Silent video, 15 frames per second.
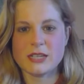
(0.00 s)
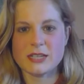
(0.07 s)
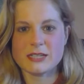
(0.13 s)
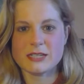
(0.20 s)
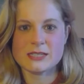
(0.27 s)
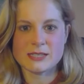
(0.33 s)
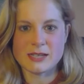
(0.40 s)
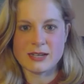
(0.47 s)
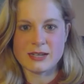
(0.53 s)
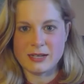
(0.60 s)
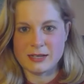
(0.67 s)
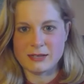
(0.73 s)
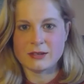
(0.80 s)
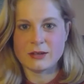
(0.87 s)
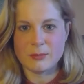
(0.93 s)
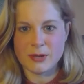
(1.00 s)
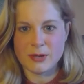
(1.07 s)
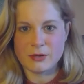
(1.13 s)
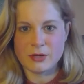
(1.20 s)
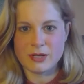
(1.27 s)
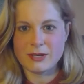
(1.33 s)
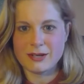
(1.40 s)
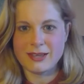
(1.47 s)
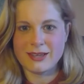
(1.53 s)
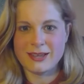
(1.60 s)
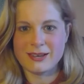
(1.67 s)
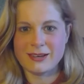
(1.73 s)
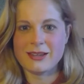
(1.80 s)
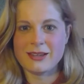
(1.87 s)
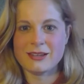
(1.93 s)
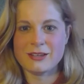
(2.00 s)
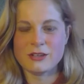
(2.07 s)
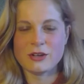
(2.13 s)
get designy about it and